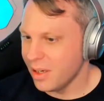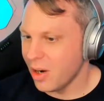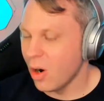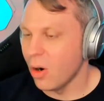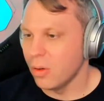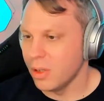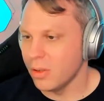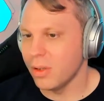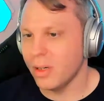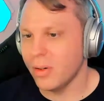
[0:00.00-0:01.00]
Oh
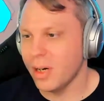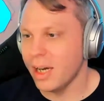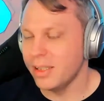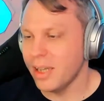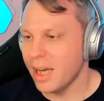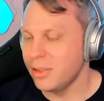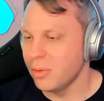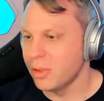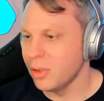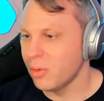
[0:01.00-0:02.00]
no! I
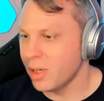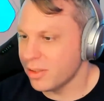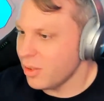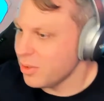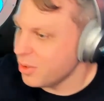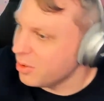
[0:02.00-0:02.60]
do Rust also,